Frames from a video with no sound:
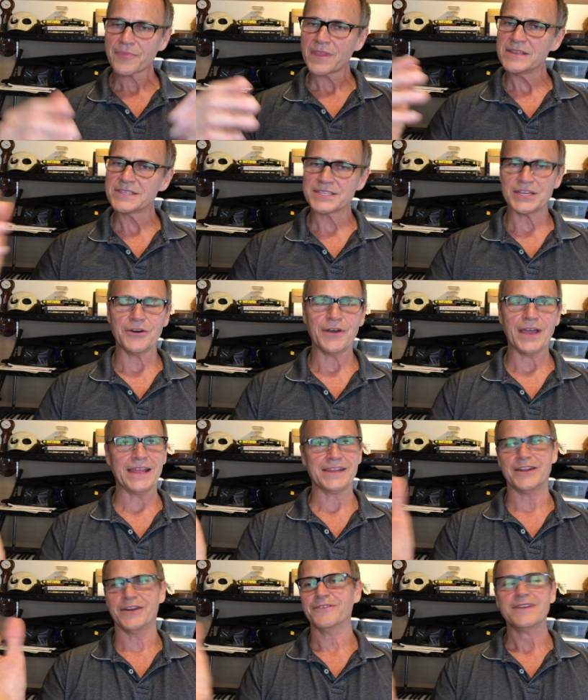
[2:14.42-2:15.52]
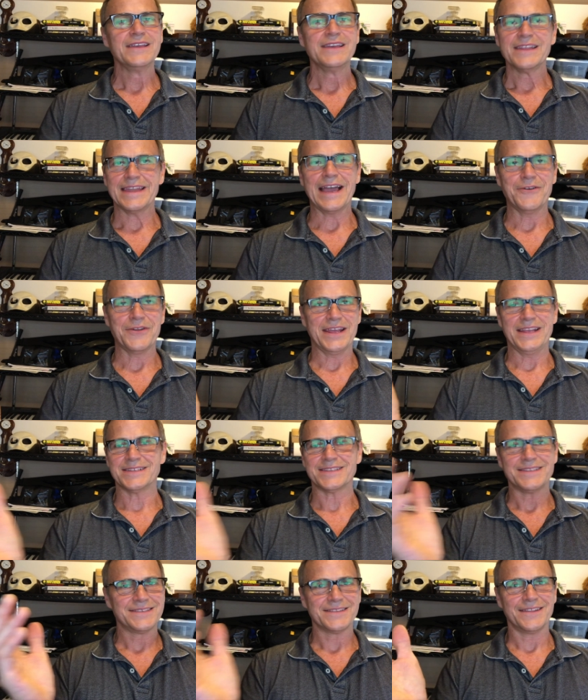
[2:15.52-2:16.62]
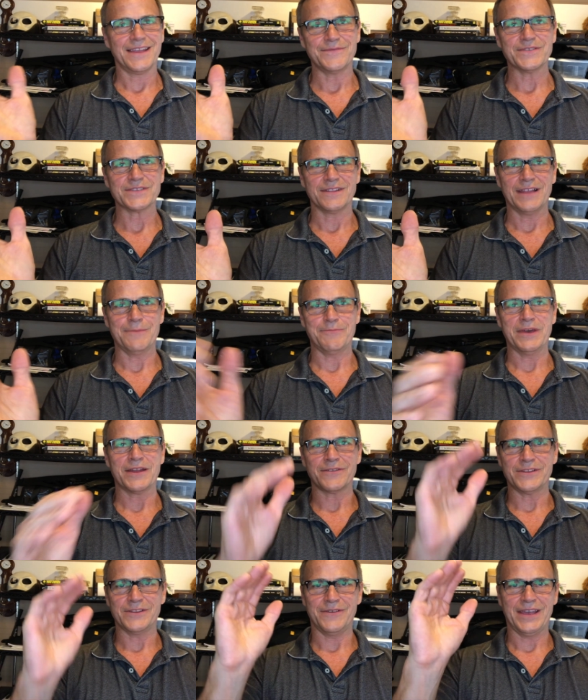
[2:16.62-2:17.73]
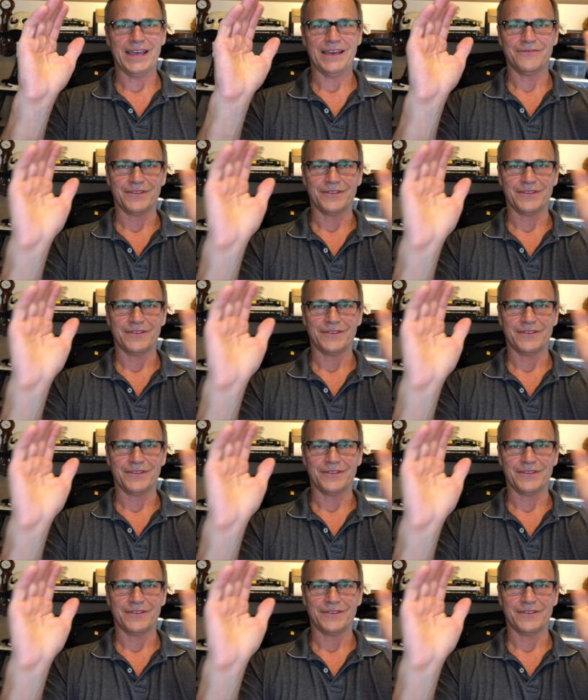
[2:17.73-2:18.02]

so uh, you know nowadays life is a lot better you have